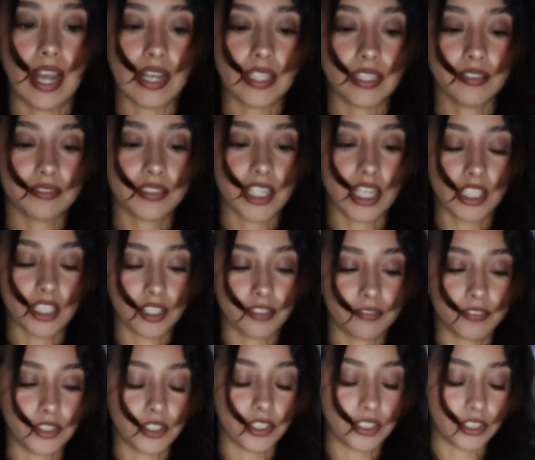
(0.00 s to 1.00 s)
I love
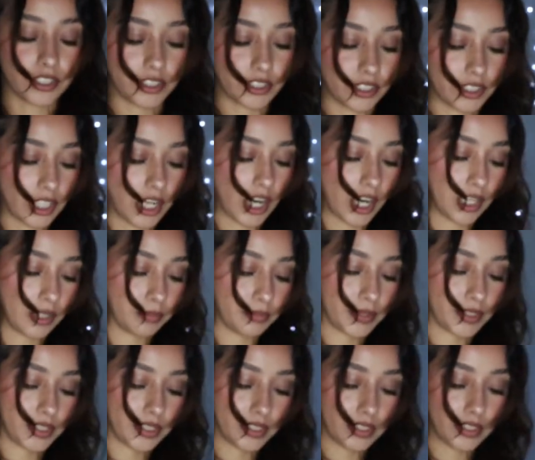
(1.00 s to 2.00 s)
colorful tops.